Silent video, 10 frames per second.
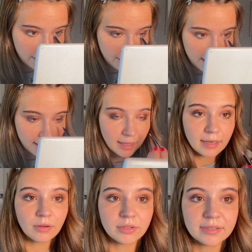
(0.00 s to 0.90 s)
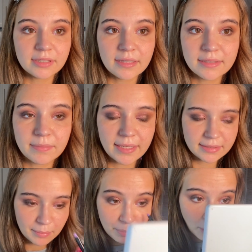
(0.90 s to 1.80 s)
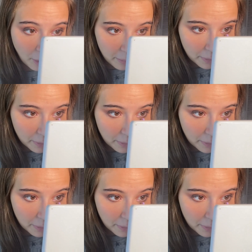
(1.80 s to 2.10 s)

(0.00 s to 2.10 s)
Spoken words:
that, and honestly this makes it pop.